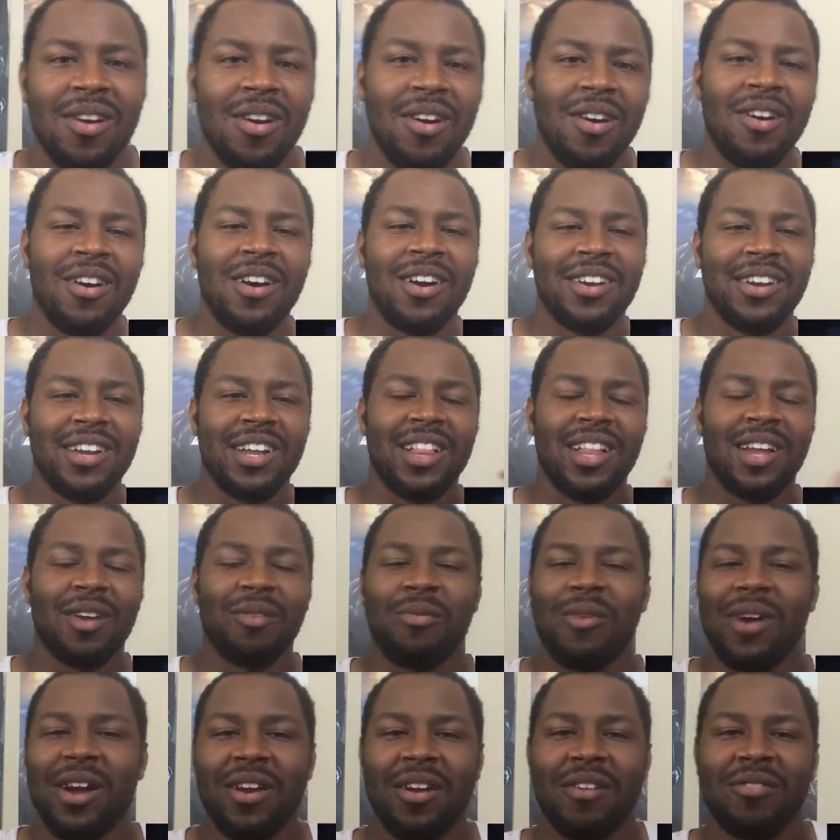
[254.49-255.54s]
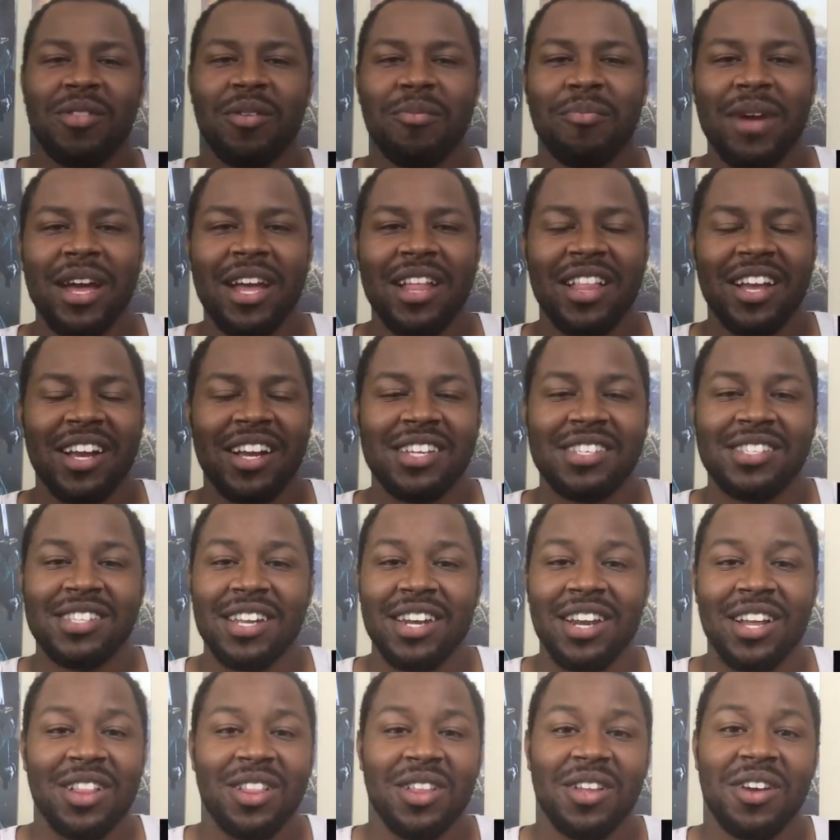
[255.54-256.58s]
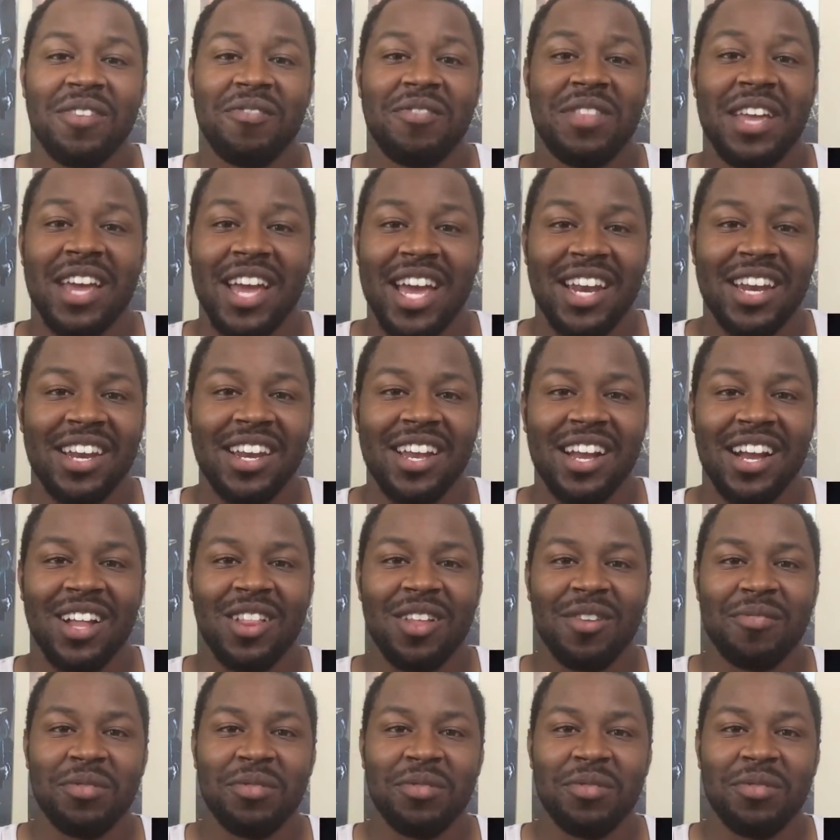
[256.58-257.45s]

right now, like right off the bat, like I said, I love the editing. I love the